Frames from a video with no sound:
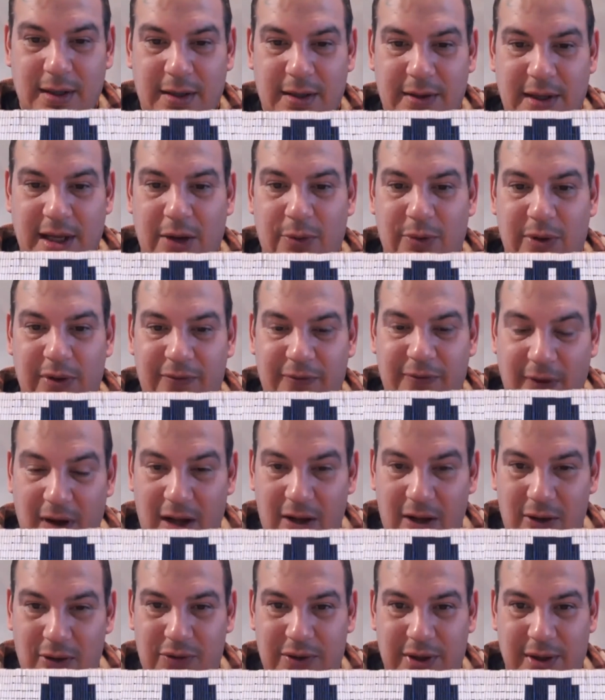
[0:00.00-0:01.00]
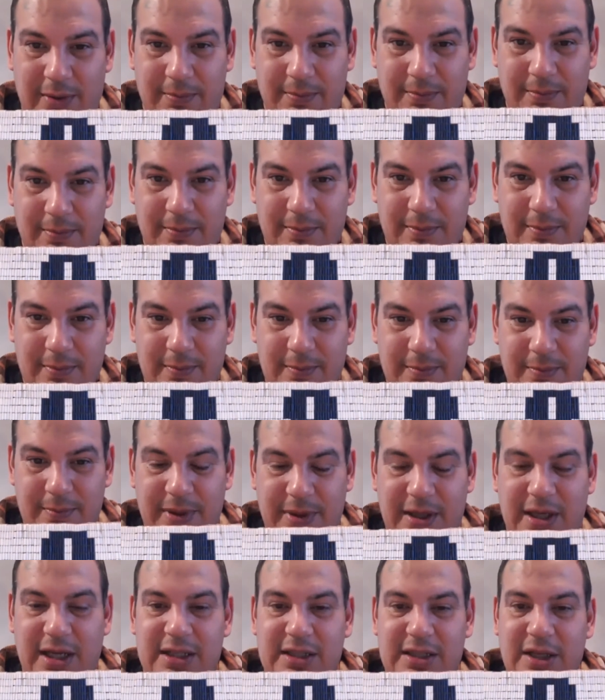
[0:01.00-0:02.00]
that we followed them
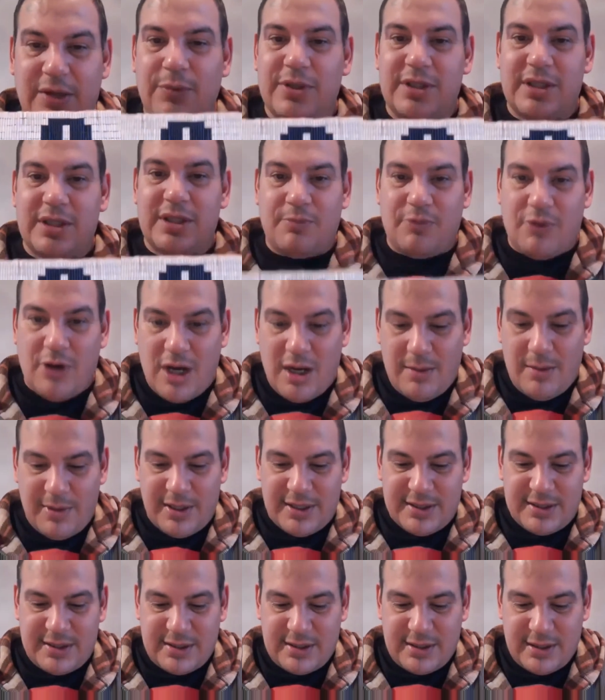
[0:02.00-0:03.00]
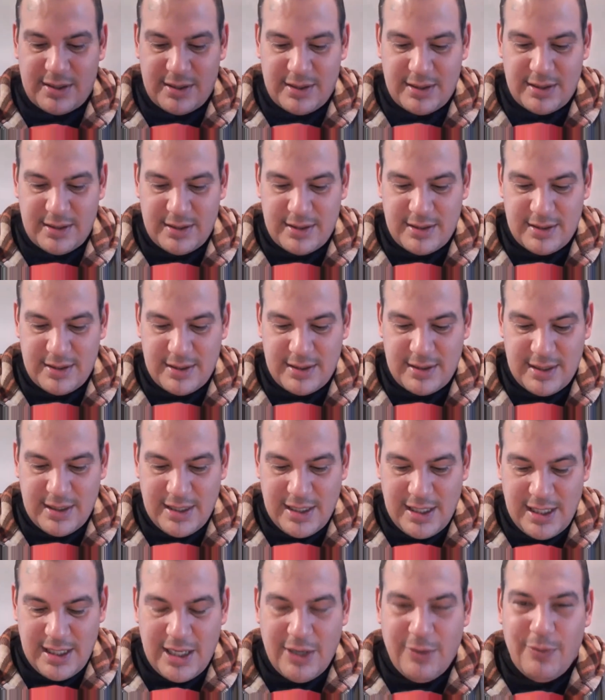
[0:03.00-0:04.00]
because it was a promise.
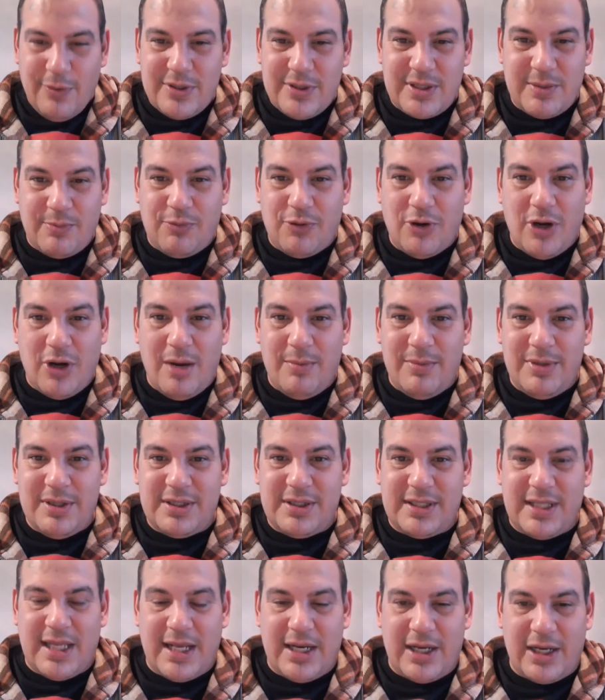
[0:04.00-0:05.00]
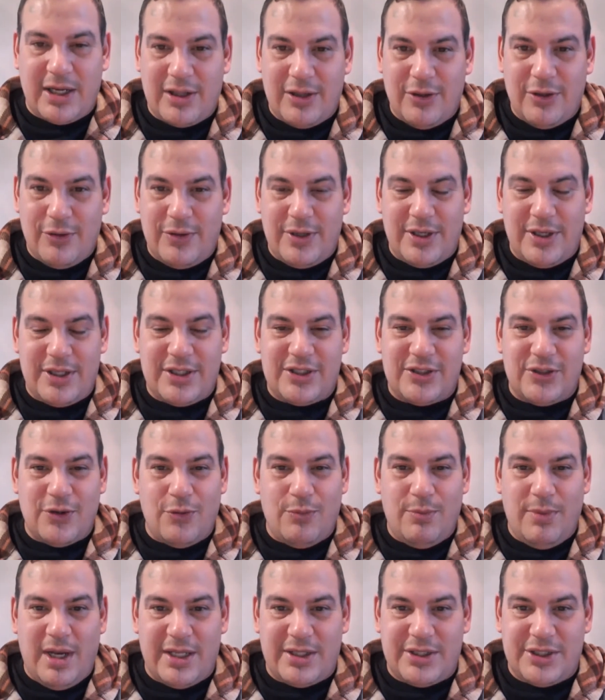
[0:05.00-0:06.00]
It was a promise that included so
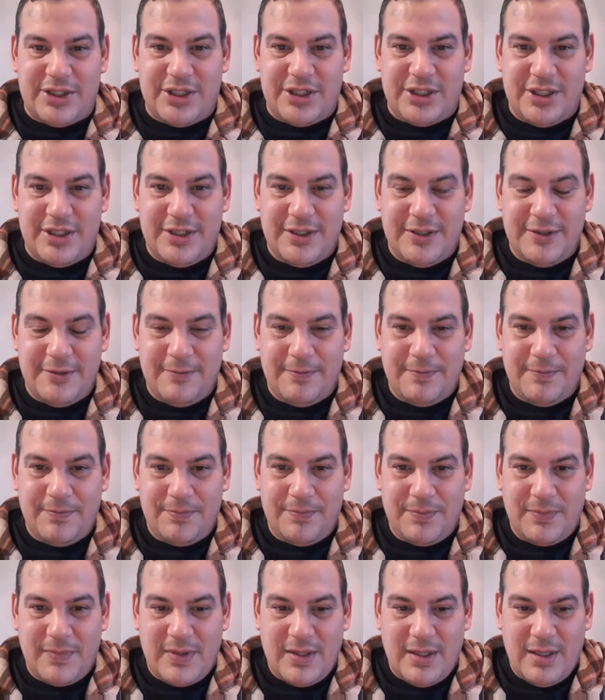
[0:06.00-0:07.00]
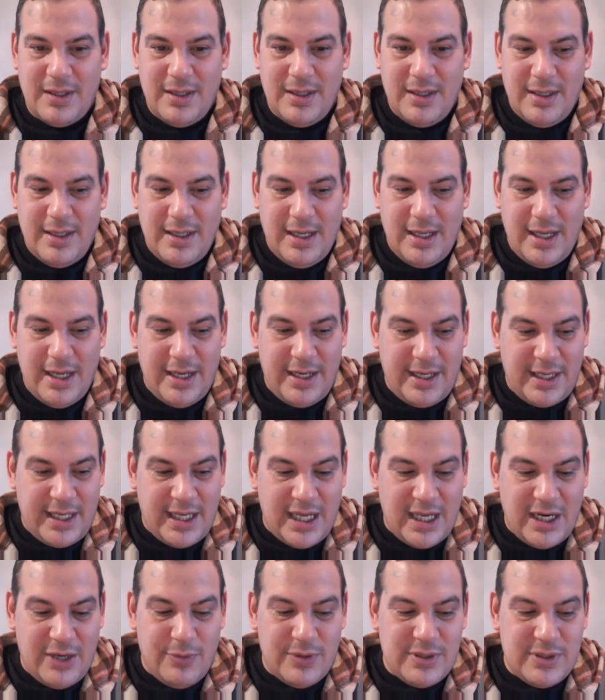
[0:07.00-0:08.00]
much. And
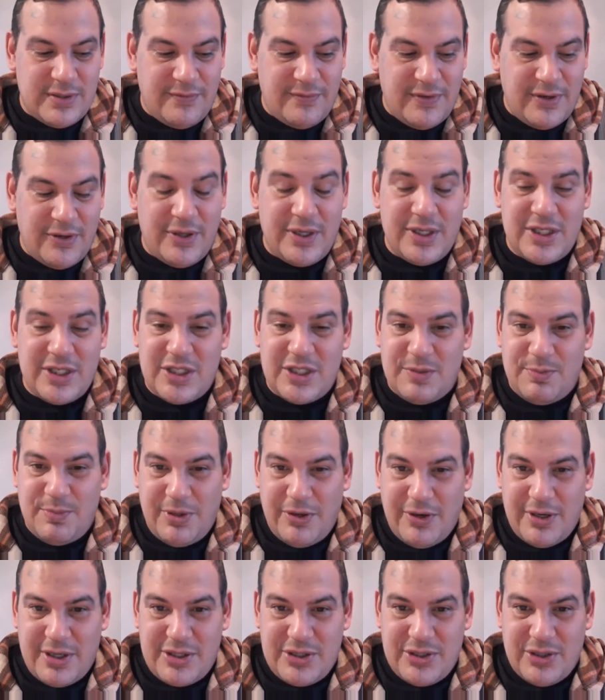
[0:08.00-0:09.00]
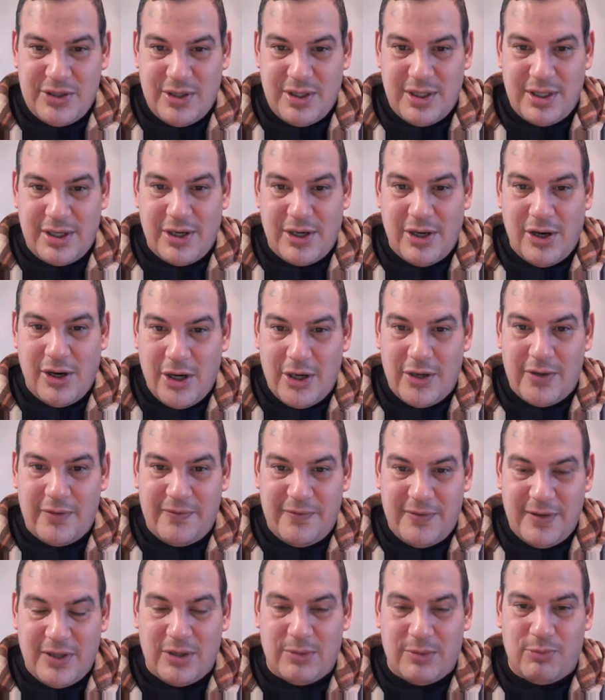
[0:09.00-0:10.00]
again, it was a very spiritual and
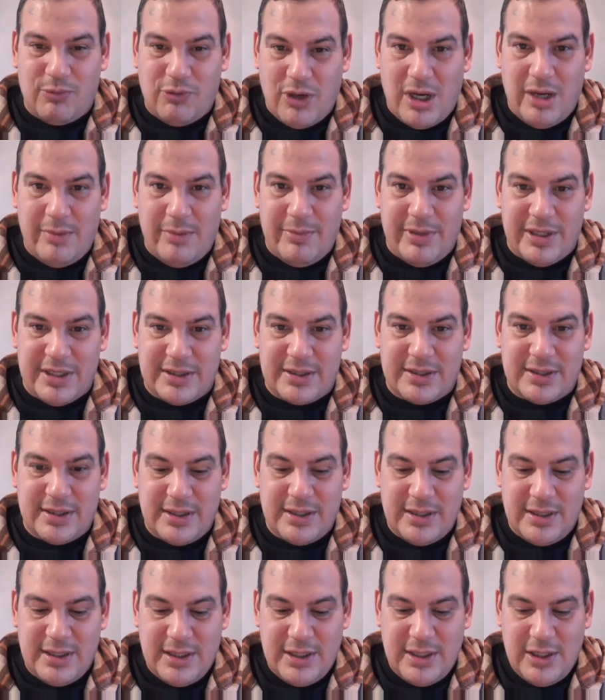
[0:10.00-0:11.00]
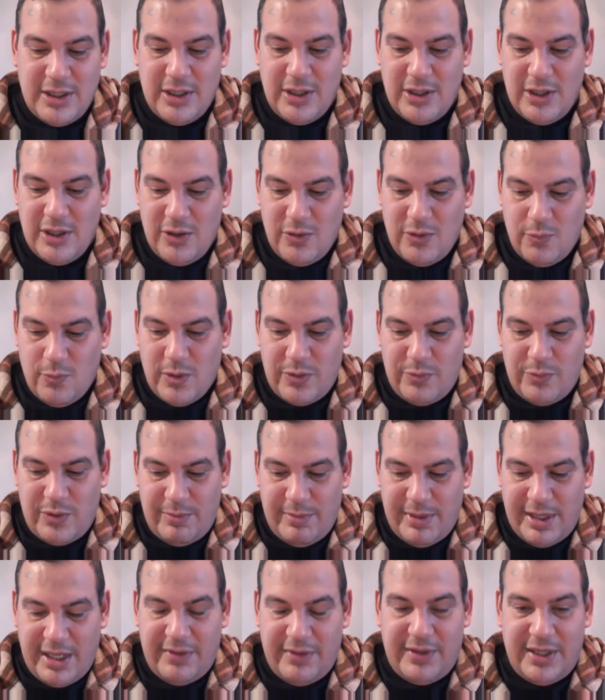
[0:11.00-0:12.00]
heartfelt promise when we
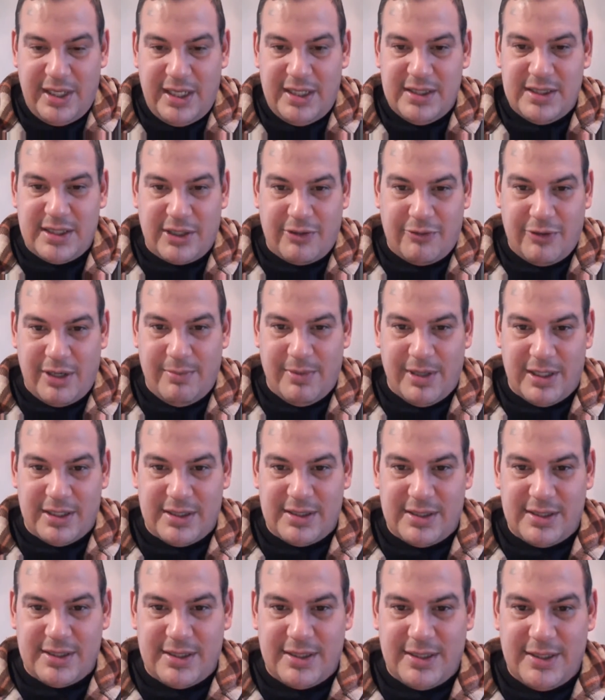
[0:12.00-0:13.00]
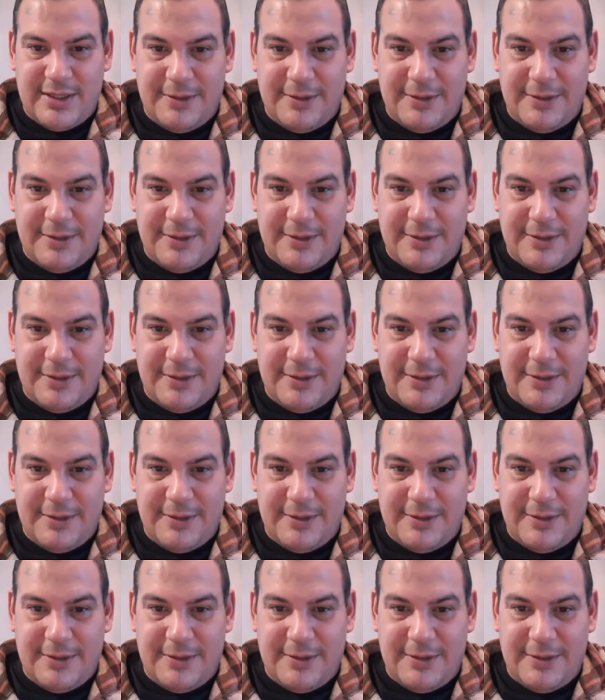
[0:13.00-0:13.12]
made these agreements